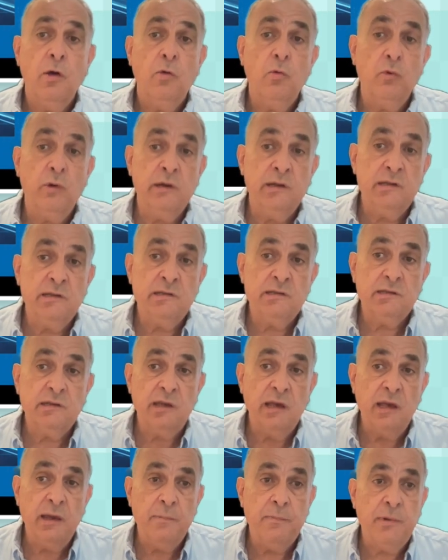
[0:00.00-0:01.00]
with
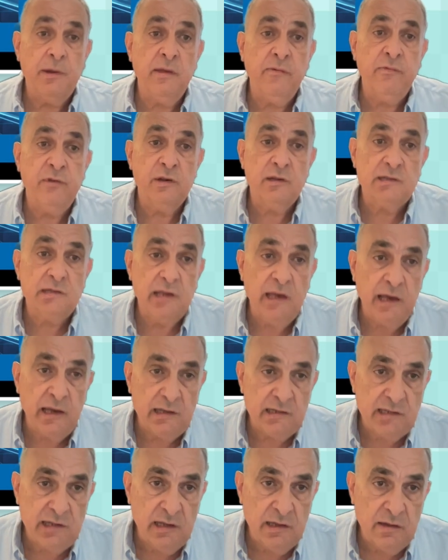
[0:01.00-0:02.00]
a previous
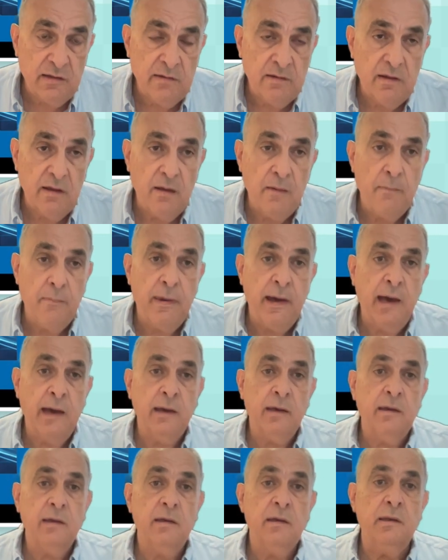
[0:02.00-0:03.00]
exit
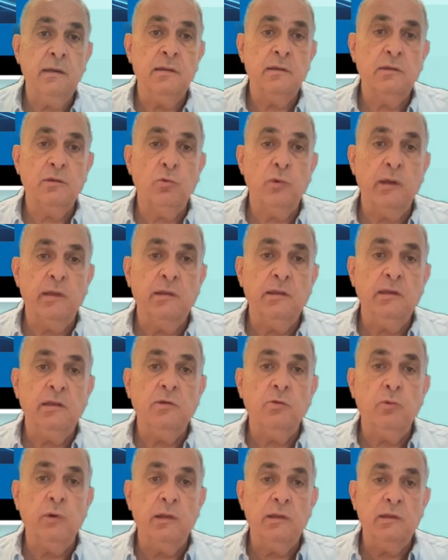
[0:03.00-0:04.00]
back in
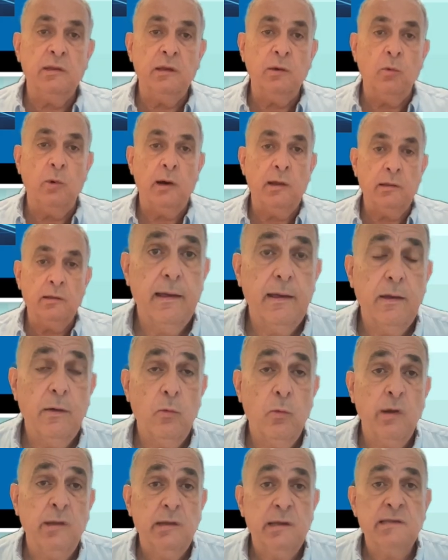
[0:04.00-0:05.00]
2021.
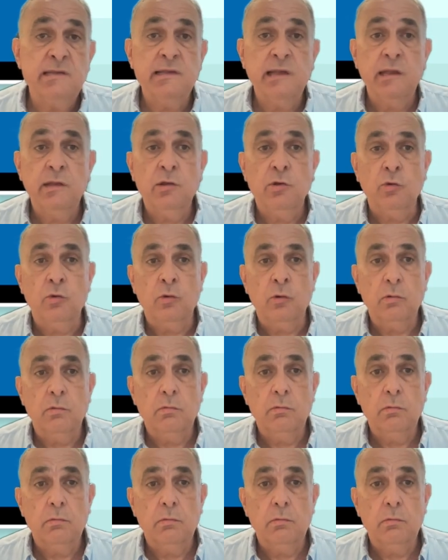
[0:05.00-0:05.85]
What is NetU?